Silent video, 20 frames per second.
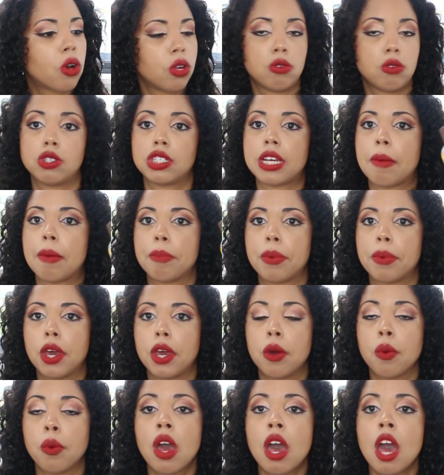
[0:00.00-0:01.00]
Oil
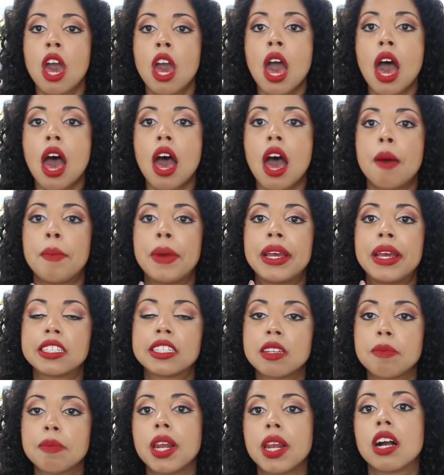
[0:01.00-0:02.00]
Shampoo. It
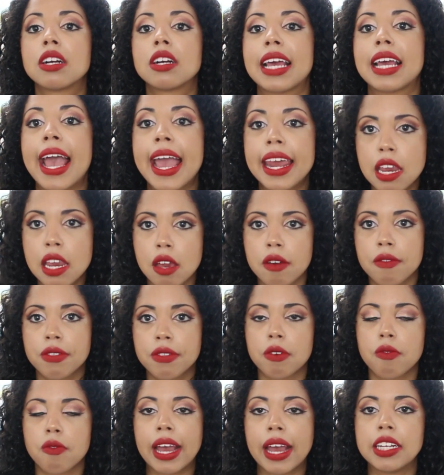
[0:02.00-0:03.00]
doesn't belong to any of
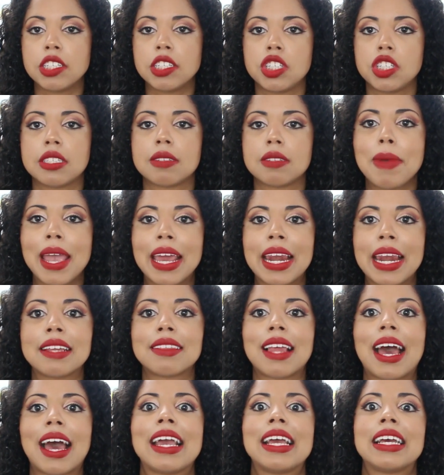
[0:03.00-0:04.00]
the ranges,
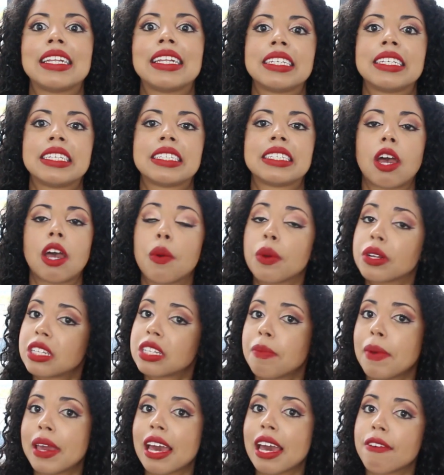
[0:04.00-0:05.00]
meaning that it is going
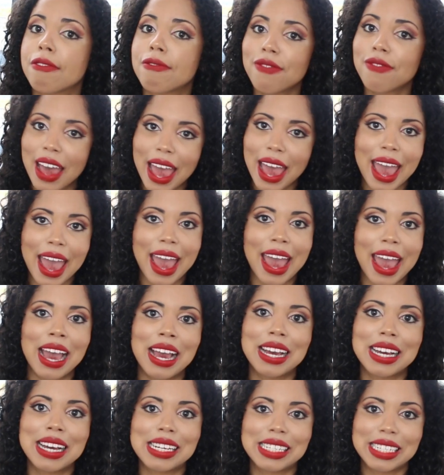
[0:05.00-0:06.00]
to be a
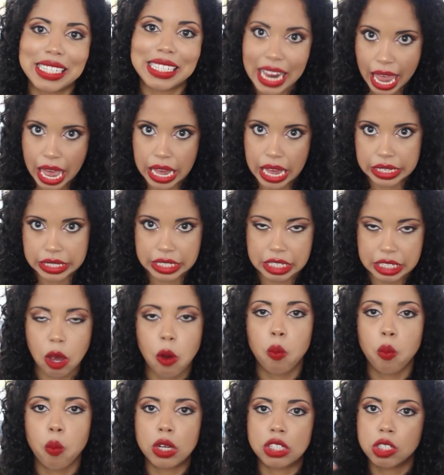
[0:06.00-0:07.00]
fair test,
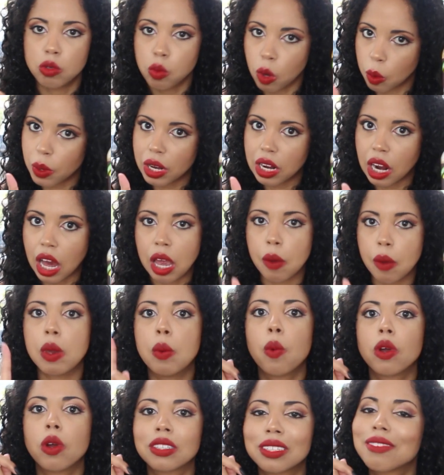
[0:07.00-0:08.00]
which is what we like. We
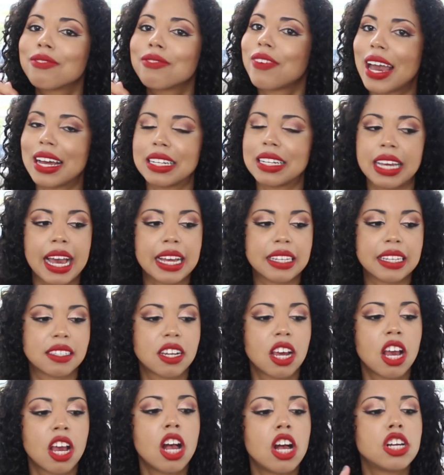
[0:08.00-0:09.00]
want a fair
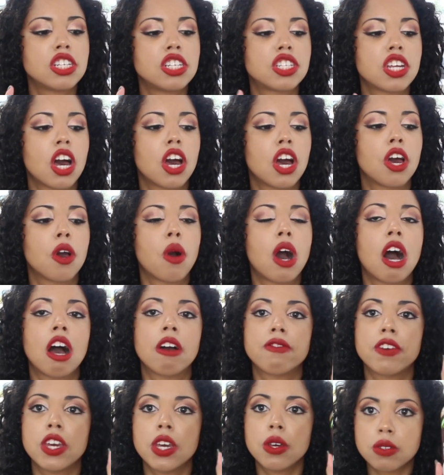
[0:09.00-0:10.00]
test. So
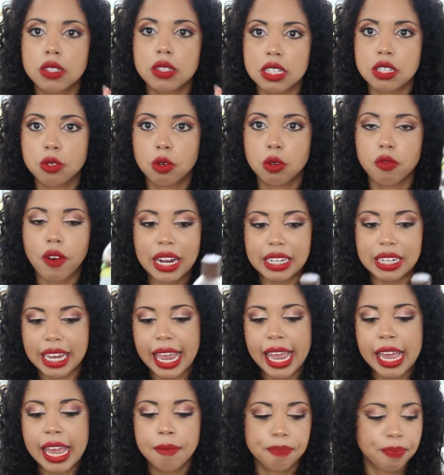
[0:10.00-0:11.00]
I've used this
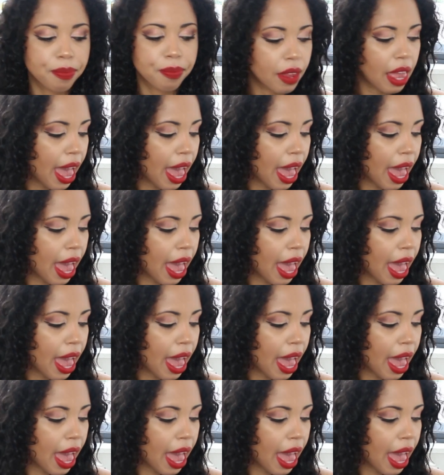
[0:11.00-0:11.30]
already,